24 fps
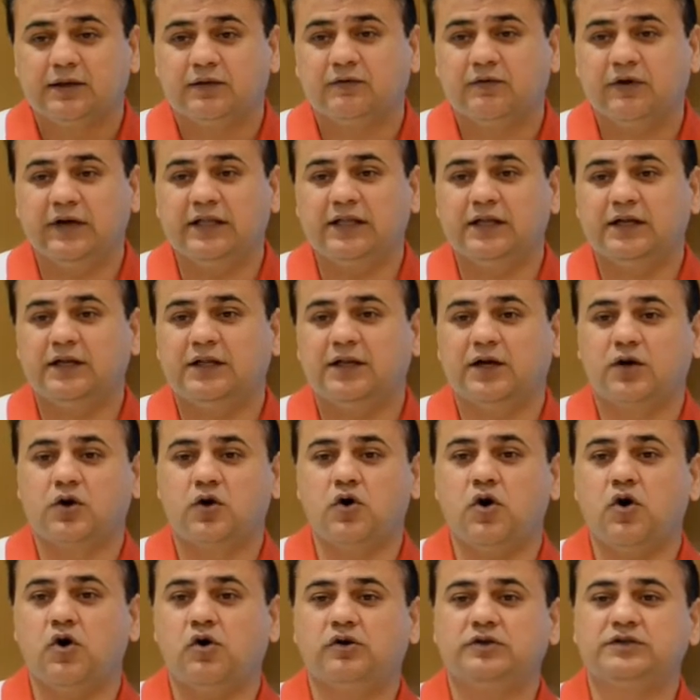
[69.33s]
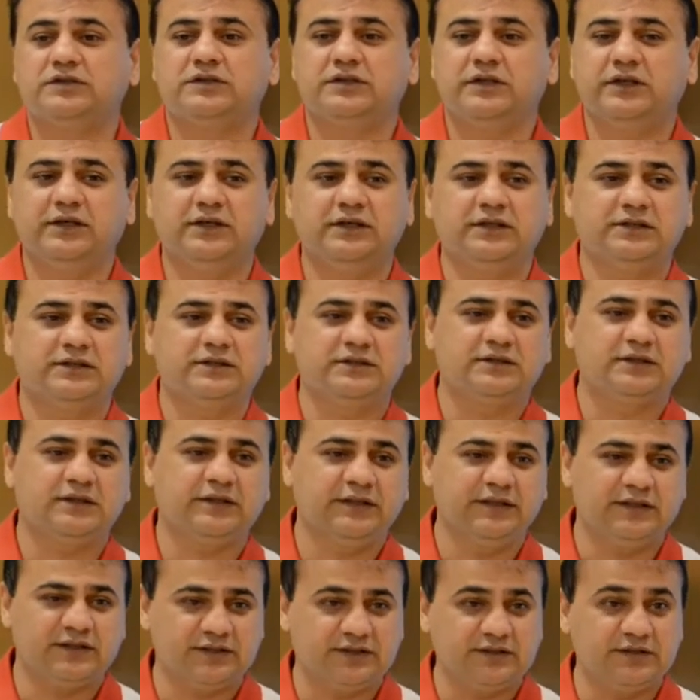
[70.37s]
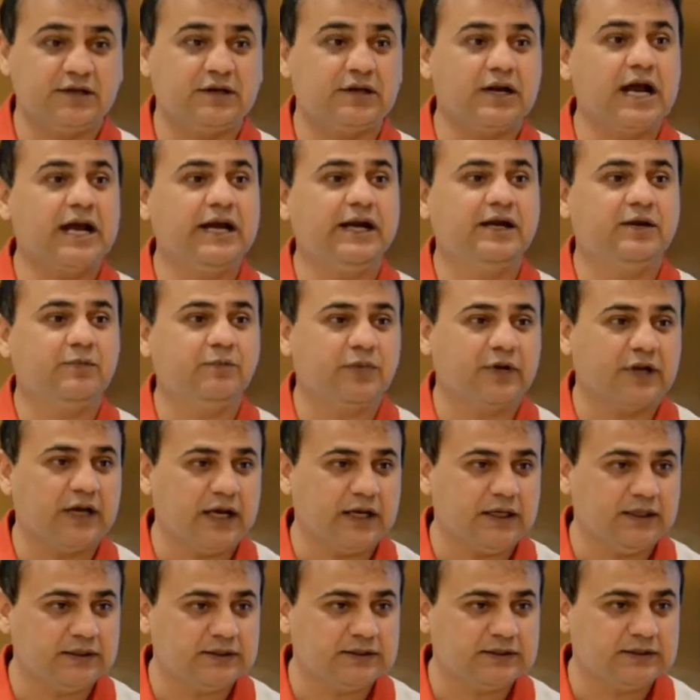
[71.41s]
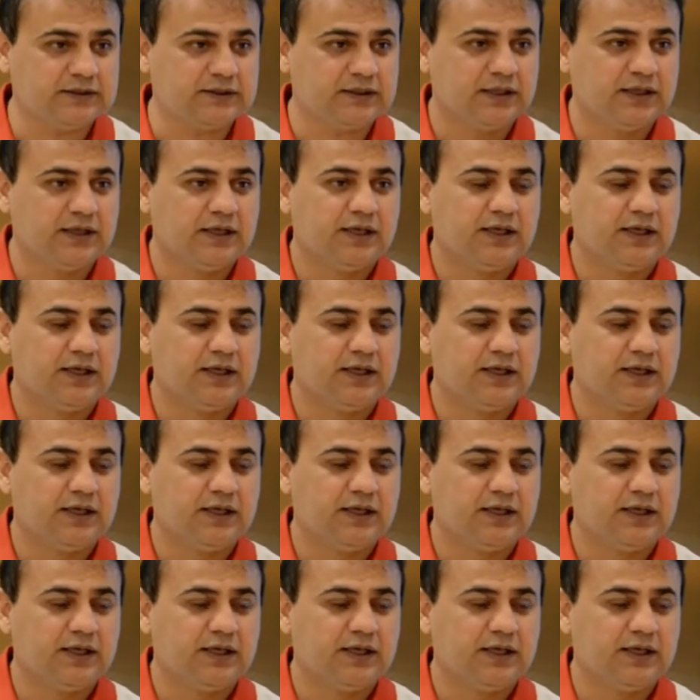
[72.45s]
whether the cost is, this is the right price.